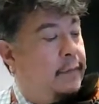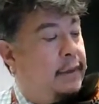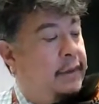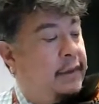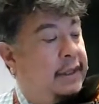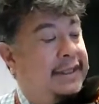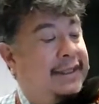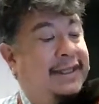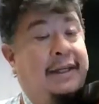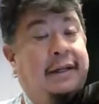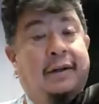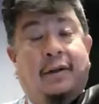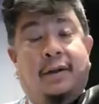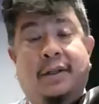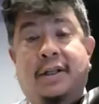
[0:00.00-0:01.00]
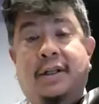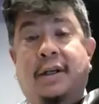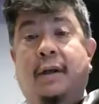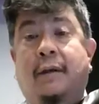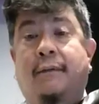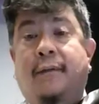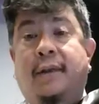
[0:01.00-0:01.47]
the tilt
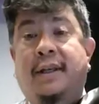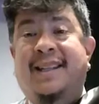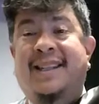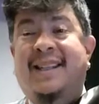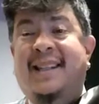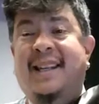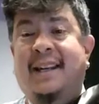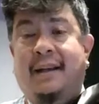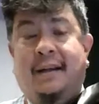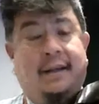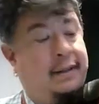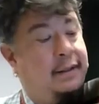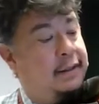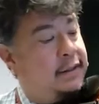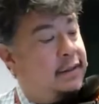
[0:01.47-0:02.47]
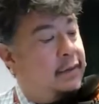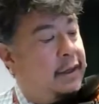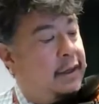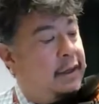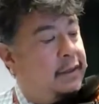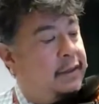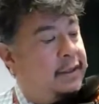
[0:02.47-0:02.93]
of the stick, so
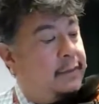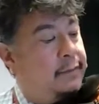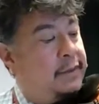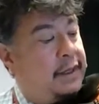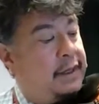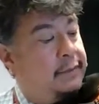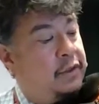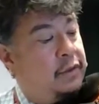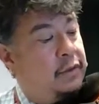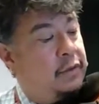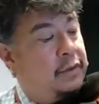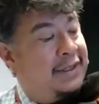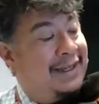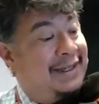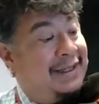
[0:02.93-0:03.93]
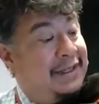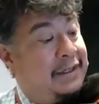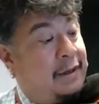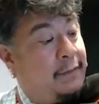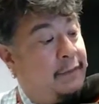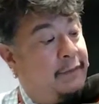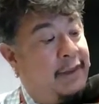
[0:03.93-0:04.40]
that sometimes you're using
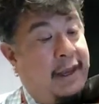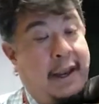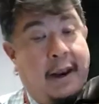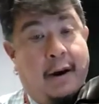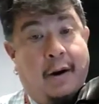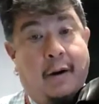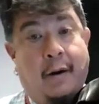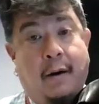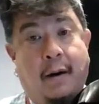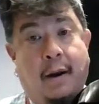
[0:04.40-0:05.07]
some of the hair